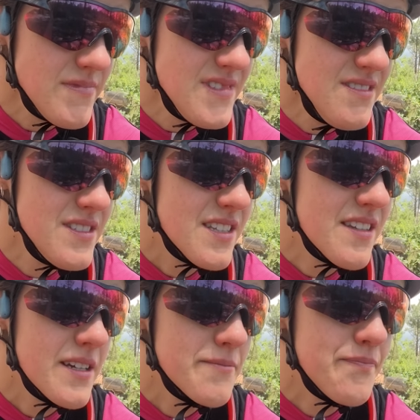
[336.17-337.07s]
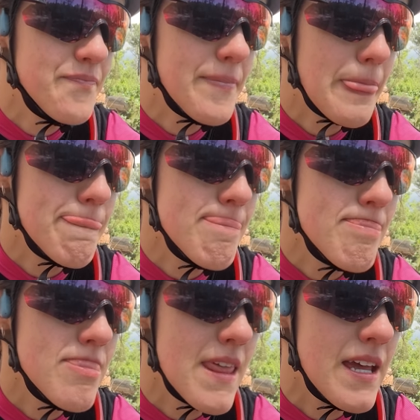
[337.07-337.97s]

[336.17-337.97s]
Okay, maybe not quite. But it's